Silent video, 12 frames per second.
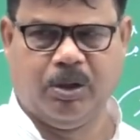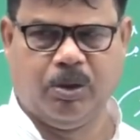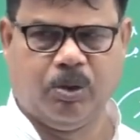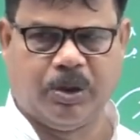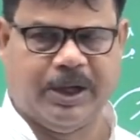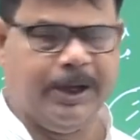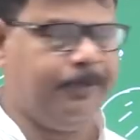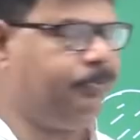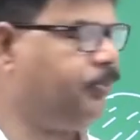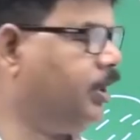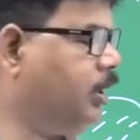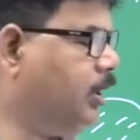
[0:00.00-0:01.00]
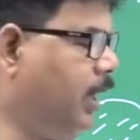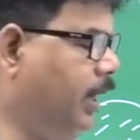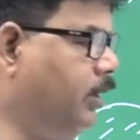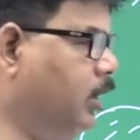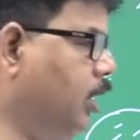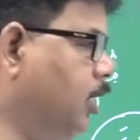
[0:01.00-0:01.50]
Okay? Right?
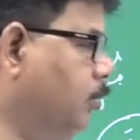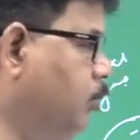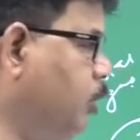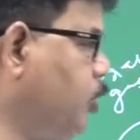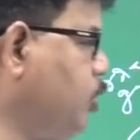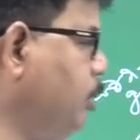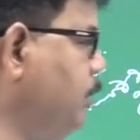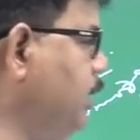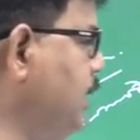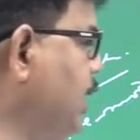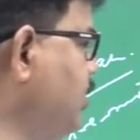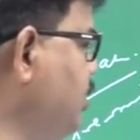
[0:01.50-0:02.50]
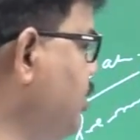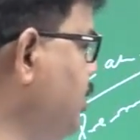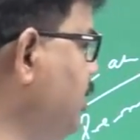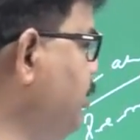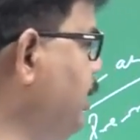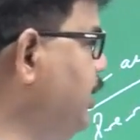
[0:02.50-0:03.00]
Most of the gases
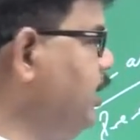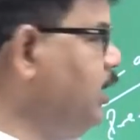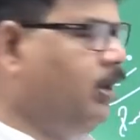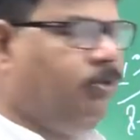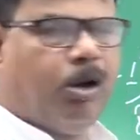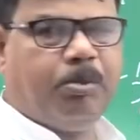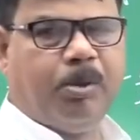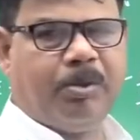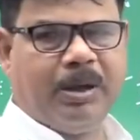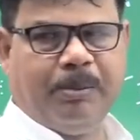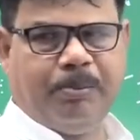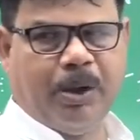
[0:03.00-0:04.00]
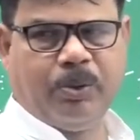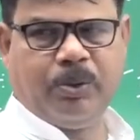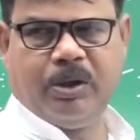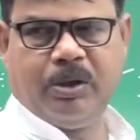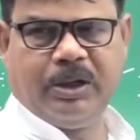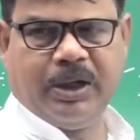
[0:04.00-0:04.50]
remained in the form of compound.
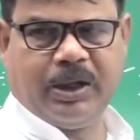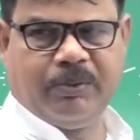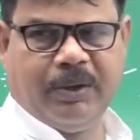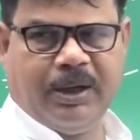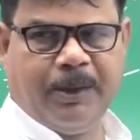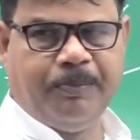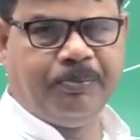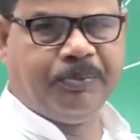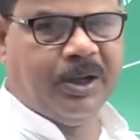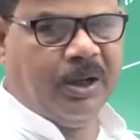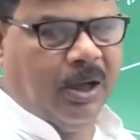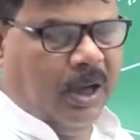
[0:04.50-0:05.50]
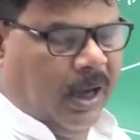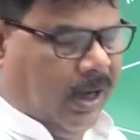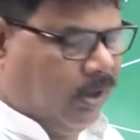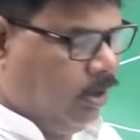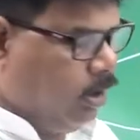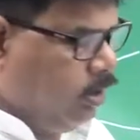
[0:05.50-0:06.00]
Getting well now?
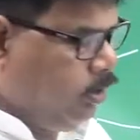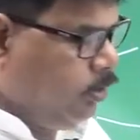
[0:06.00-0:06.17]
And you